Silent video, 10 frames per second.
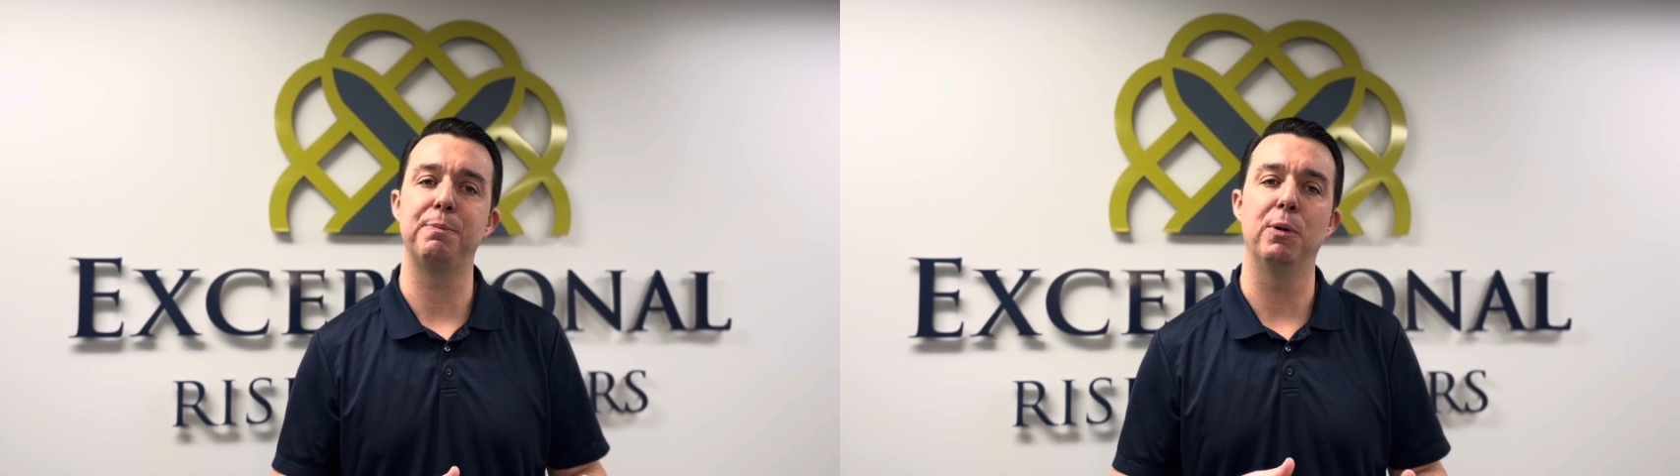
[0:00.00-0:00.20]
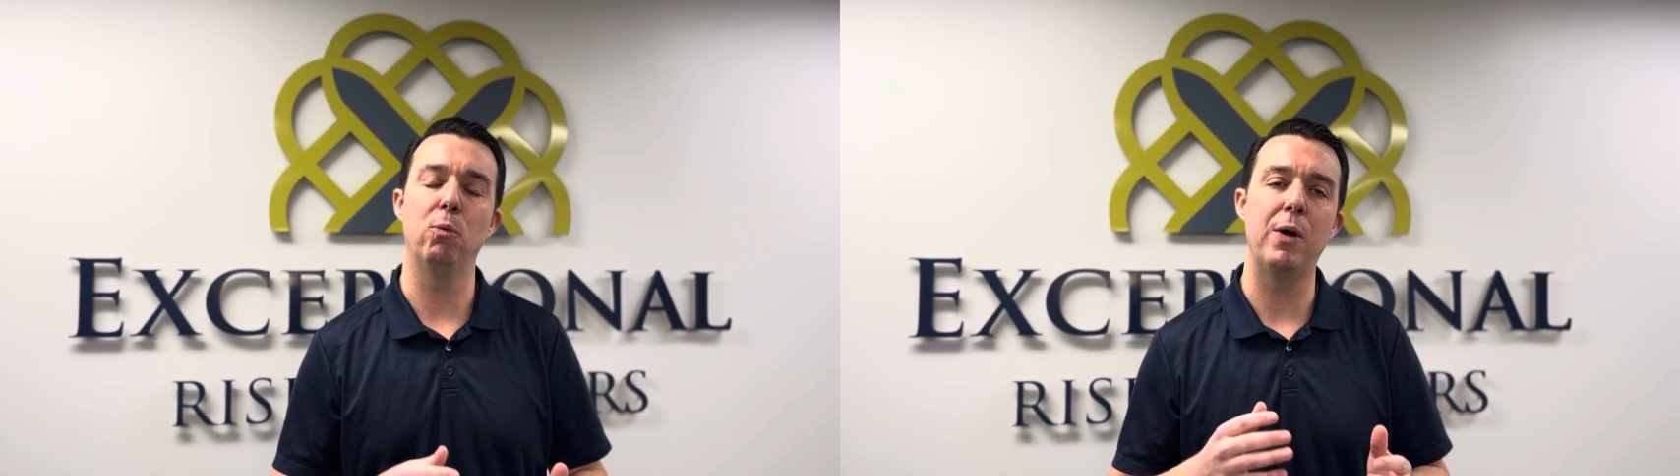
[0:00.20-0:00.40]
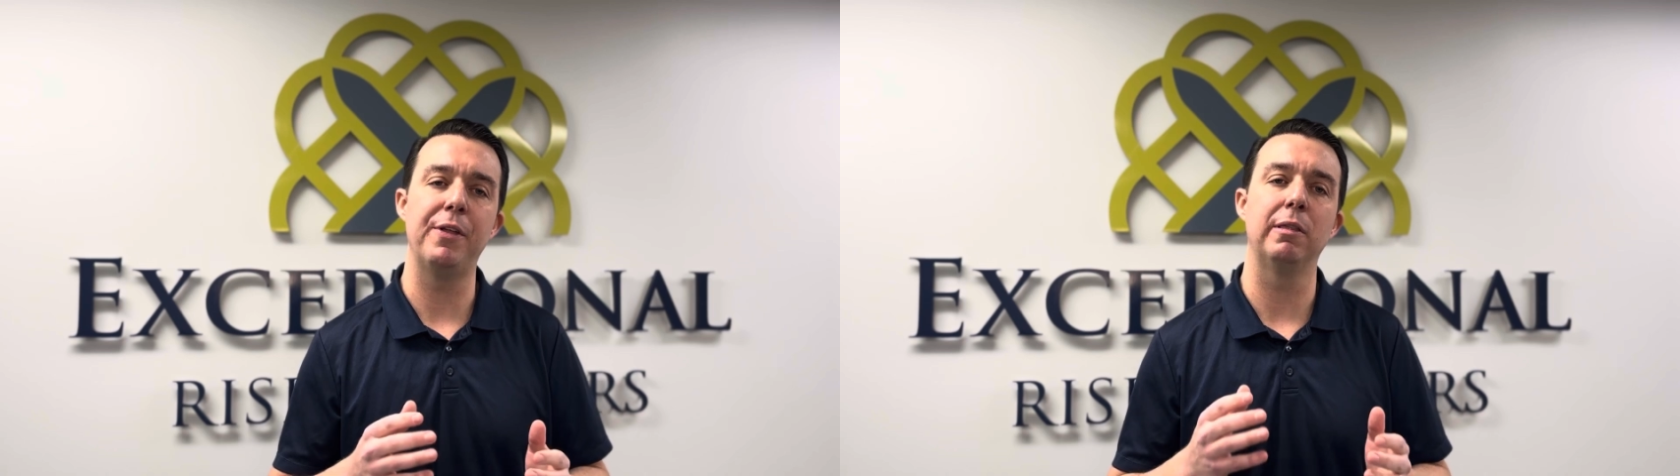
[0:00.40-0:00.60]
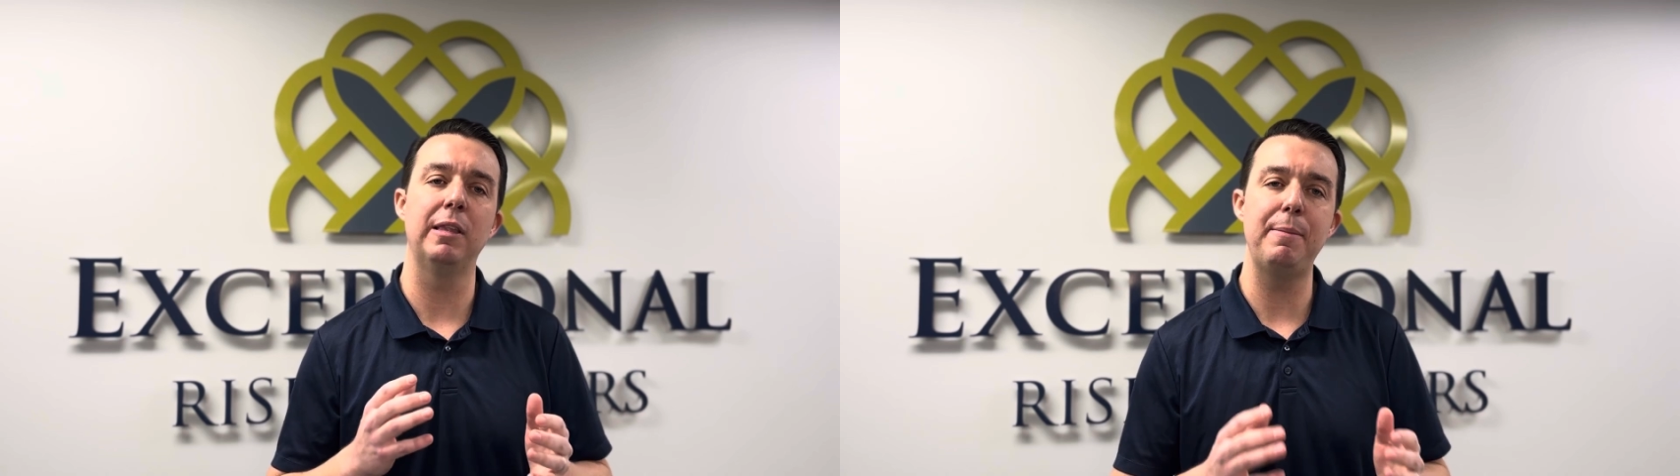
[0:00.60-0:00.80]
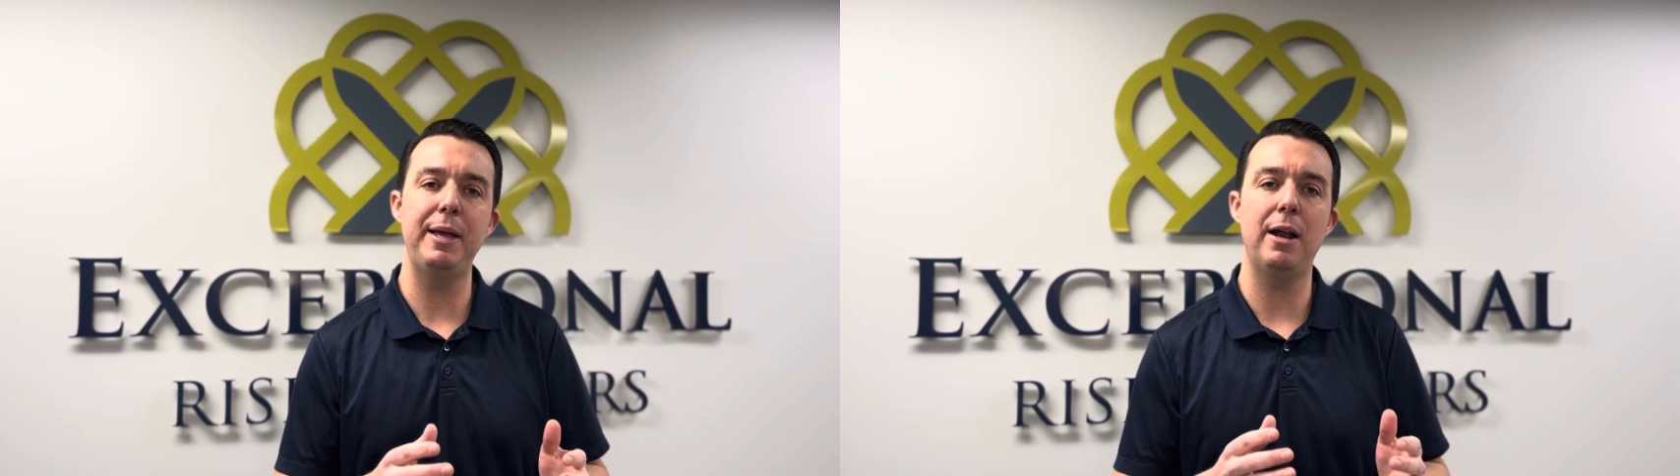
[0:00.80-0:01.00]
but when the
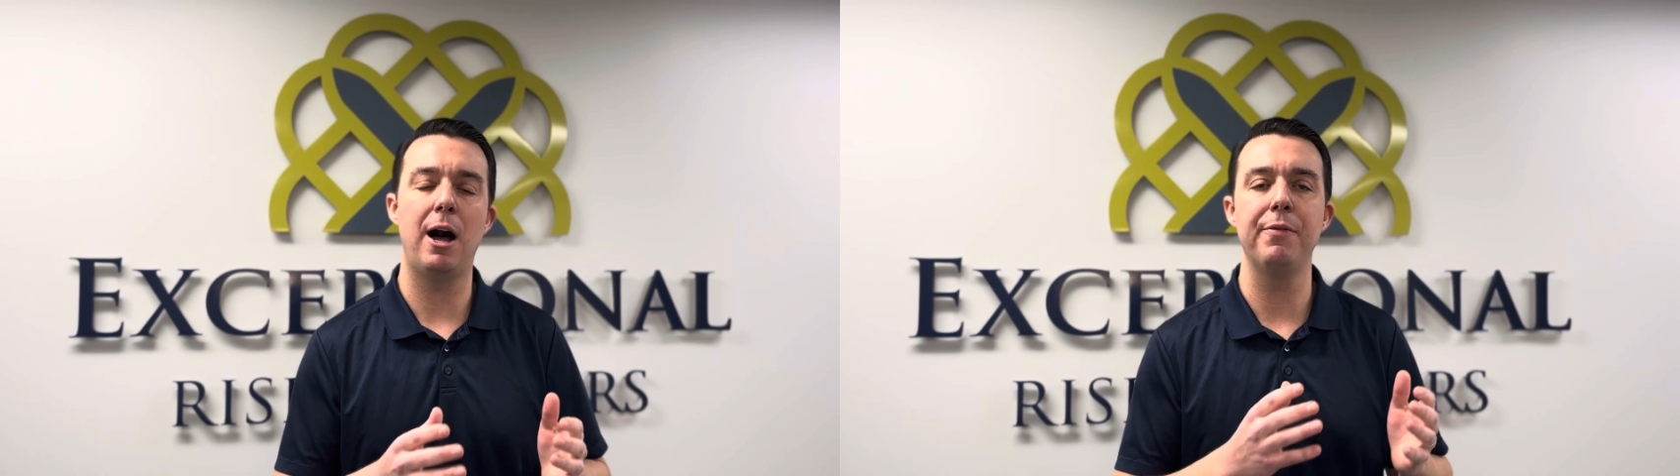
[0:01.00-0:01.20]
limit on